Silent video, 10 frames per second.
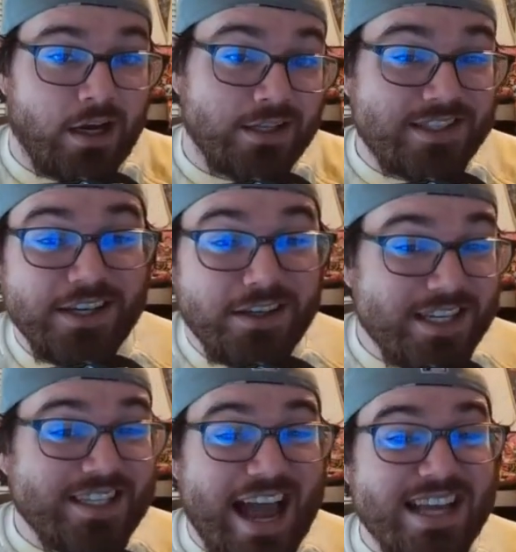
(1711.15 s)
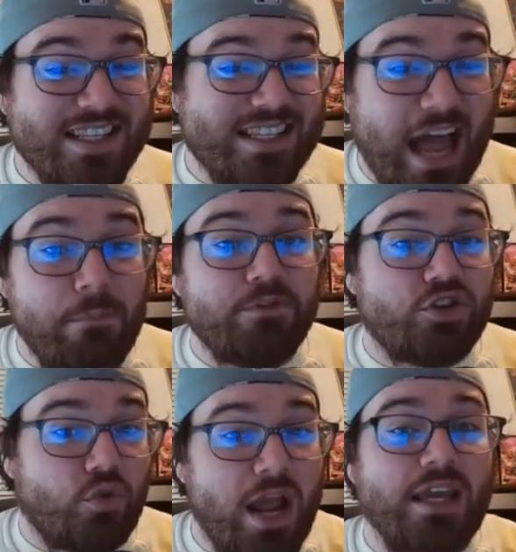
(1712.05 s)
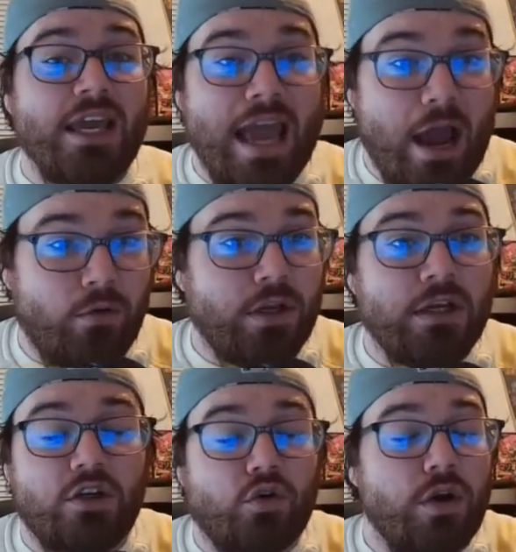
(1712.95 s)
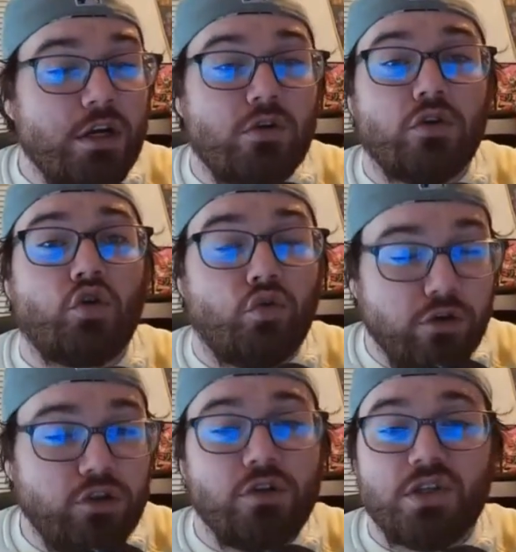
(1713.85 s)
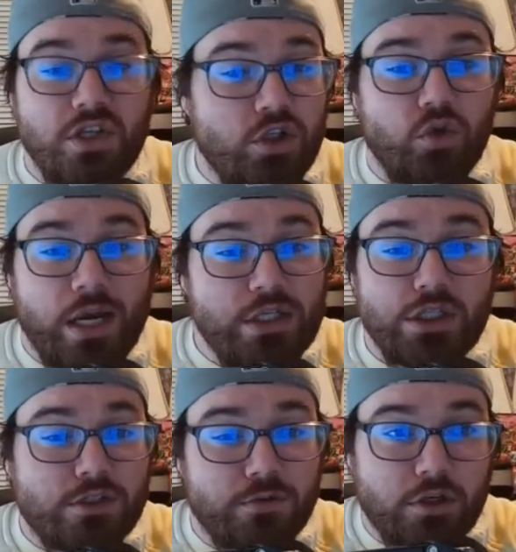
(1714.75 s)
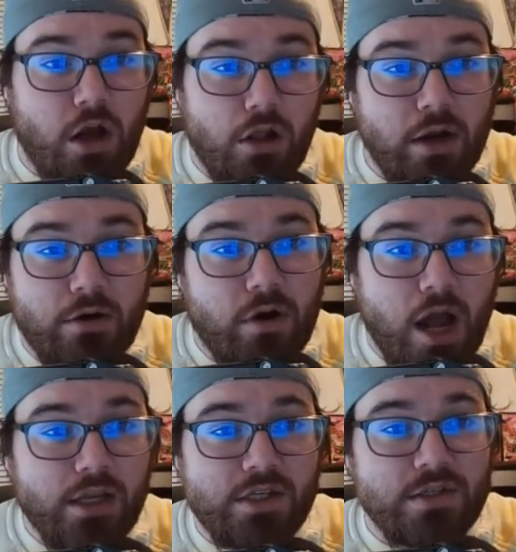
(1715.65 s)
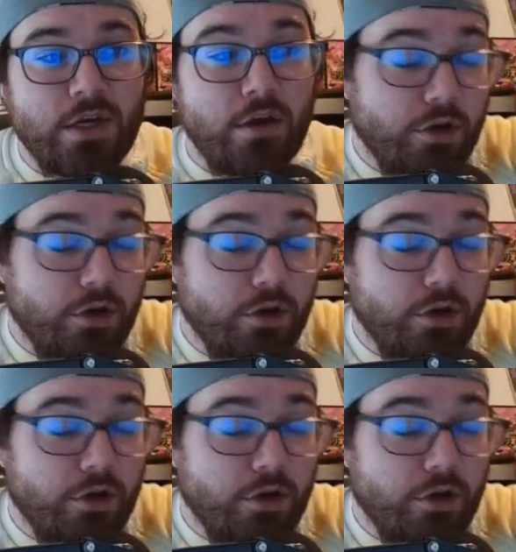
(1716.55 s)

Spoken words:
until these guys stop striking out in critical, crucial situations for the Colorado Rockies,